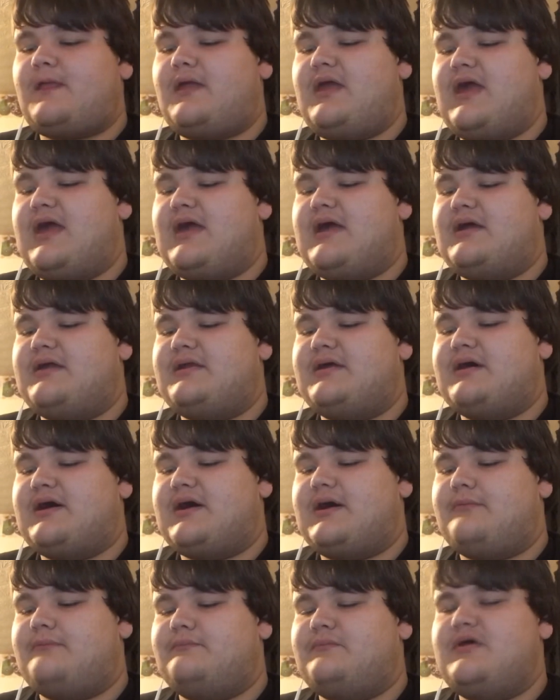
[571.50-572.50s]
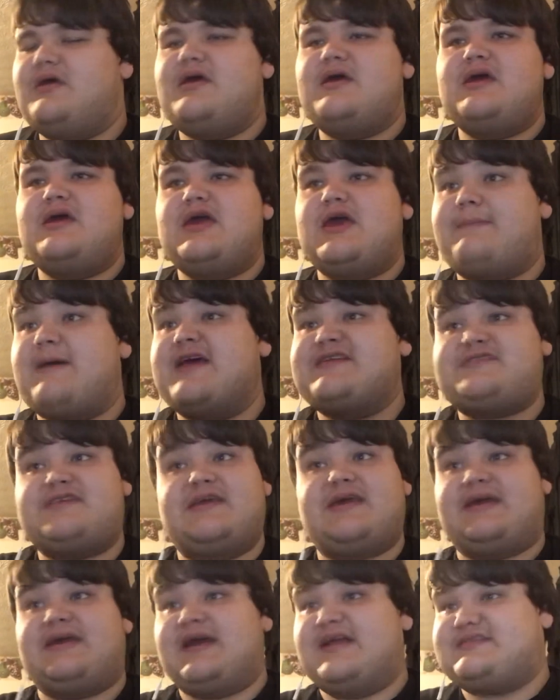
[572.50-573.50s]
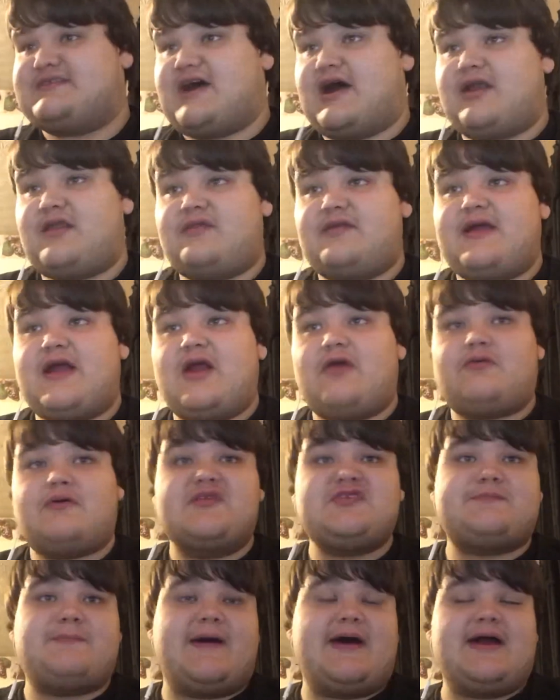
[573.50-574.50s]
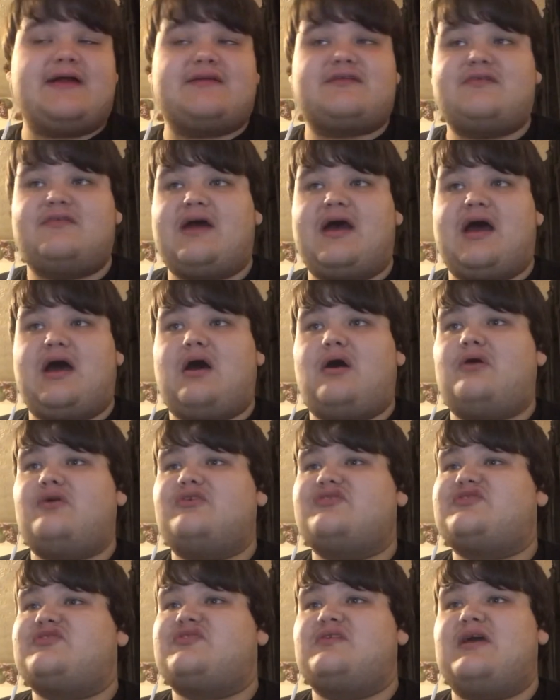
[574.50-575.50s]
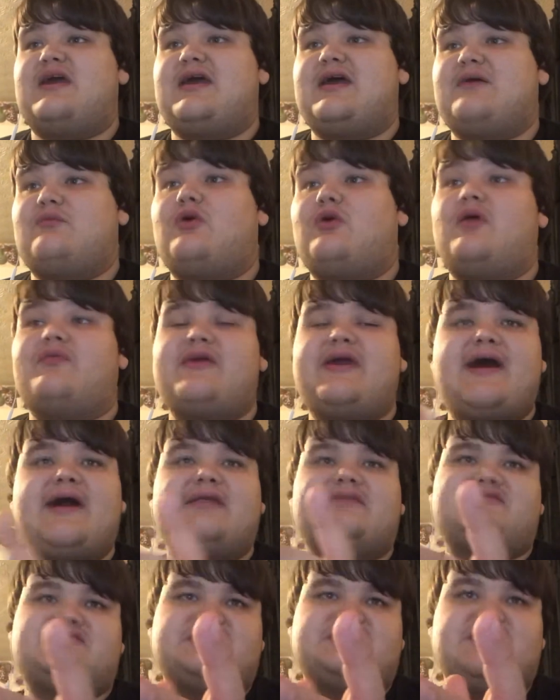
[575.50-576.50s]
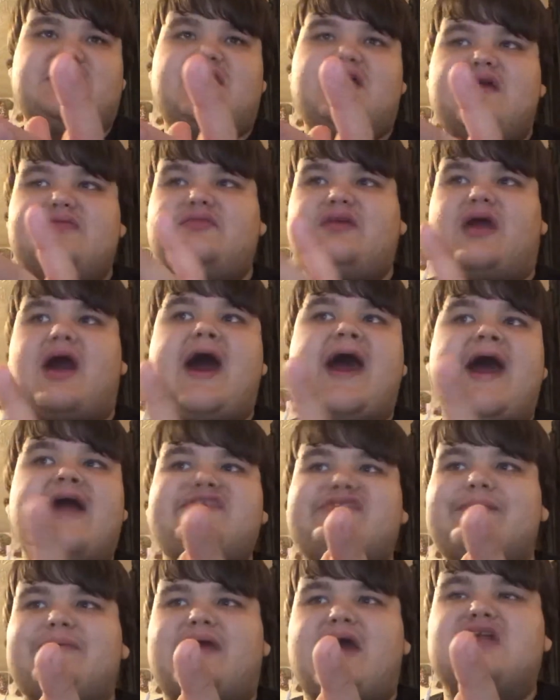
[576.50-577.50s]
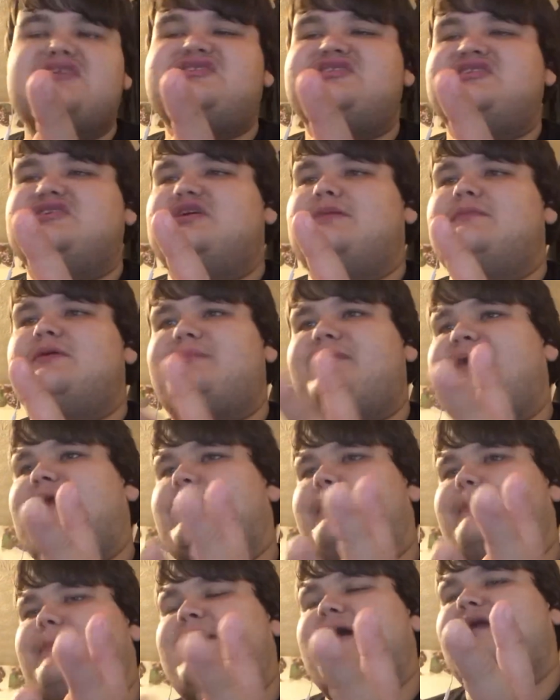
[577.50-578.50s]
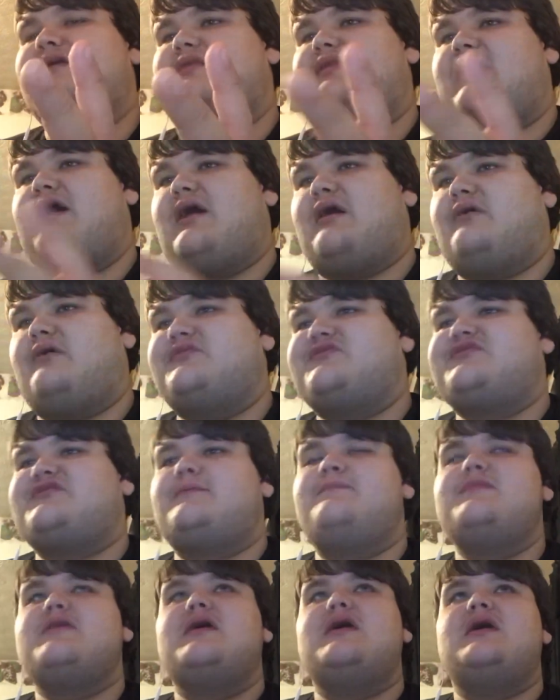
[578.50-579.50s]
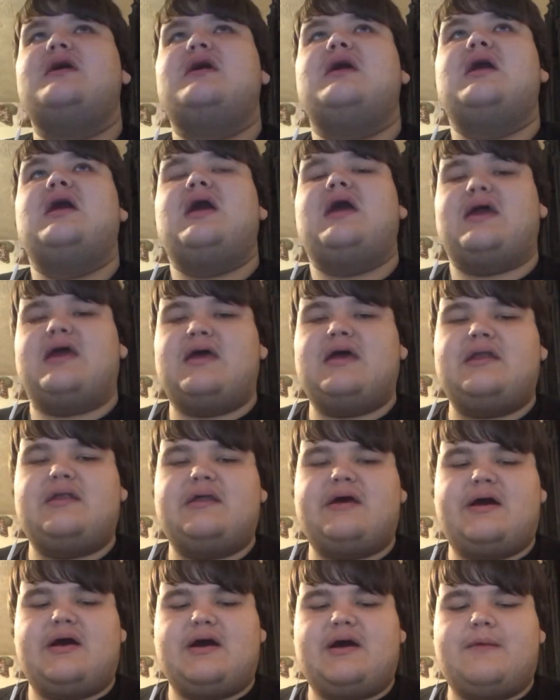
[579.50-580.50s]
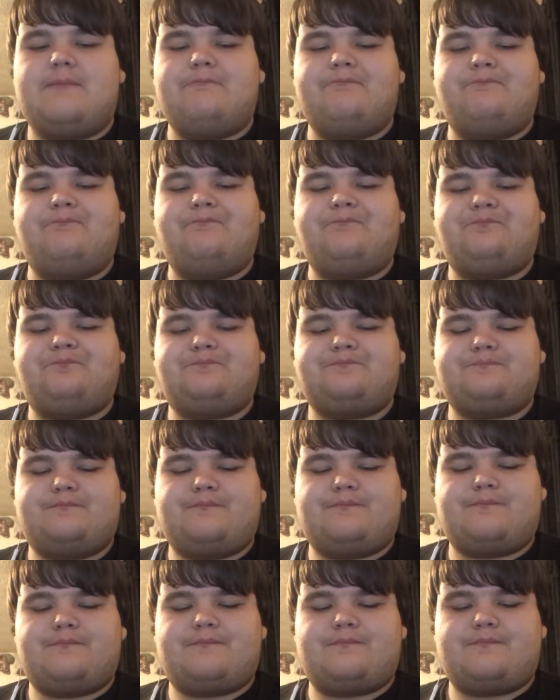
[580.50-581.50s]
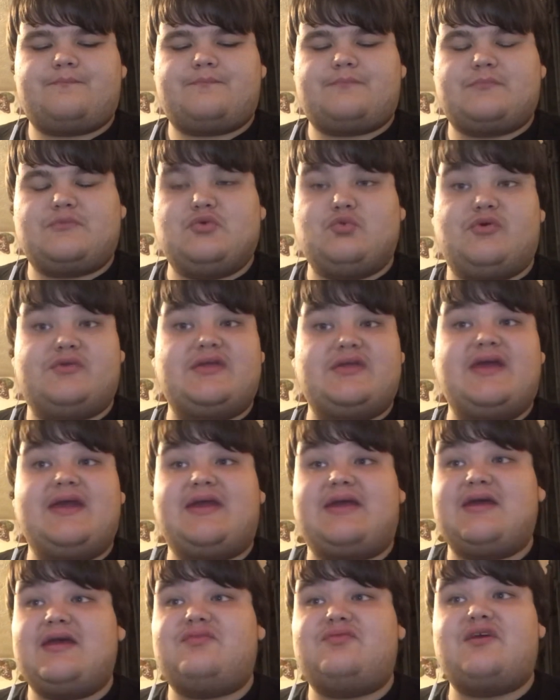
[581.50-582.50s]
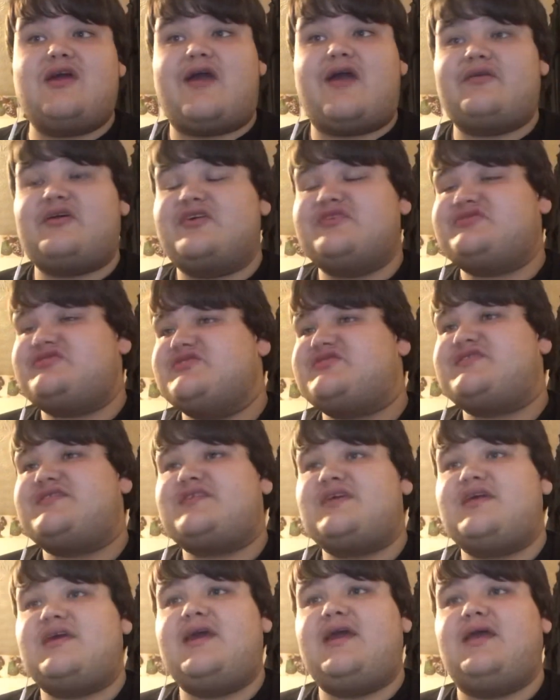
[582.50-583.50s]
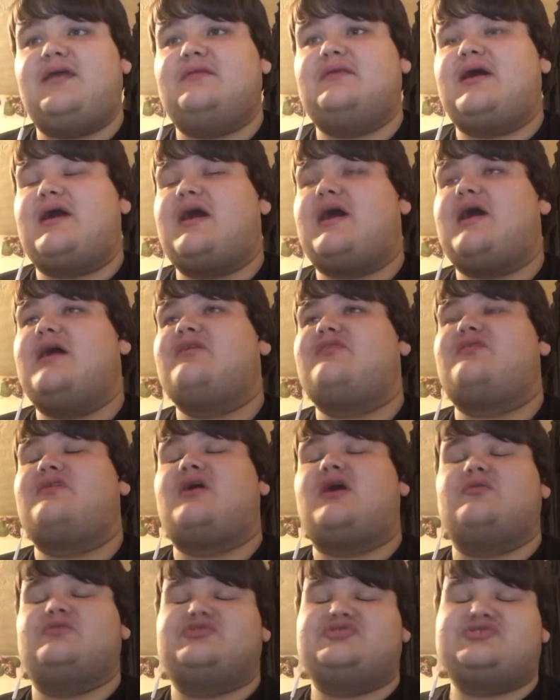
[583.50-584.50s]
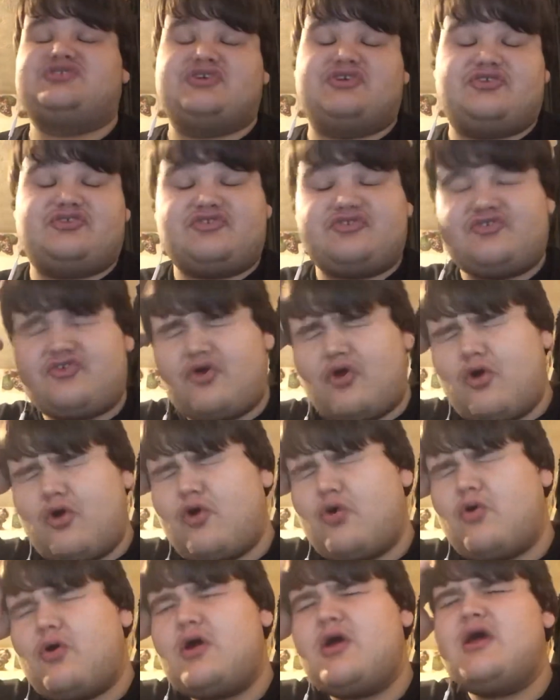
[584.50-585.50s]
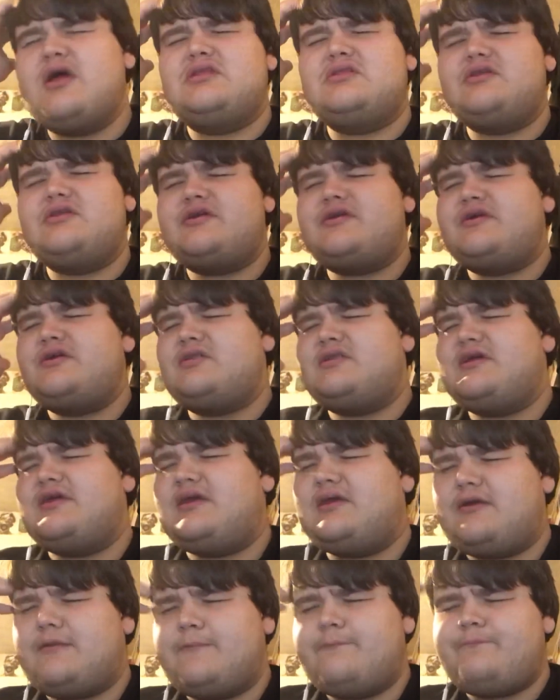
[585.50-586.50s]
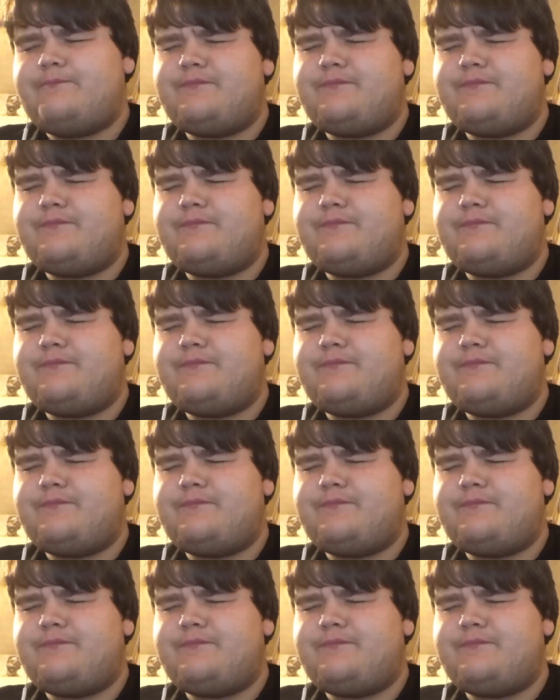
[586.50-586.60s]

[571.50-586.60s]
And he basically gets out of there, runs back to the house, and well, the guy ends up catching him and bringing him back to the house. And when they get there's this scene that I thought was just so. Literally,